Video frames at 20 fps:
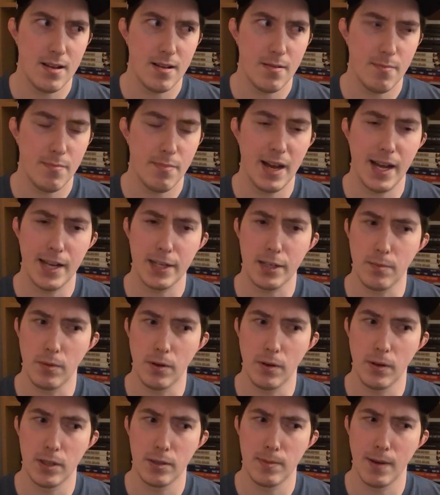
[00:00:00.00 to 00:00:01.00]

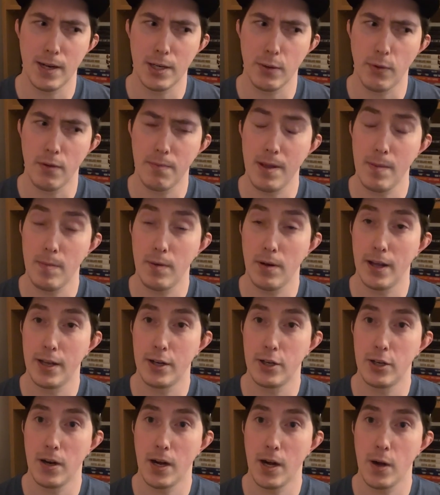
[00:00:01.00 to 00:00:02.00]
possible, especially with people like
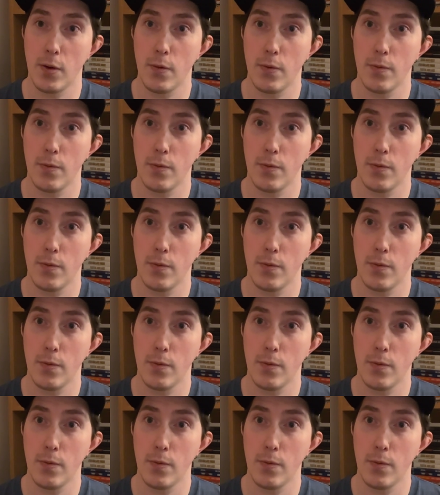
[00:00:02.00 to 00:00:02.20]
Johnny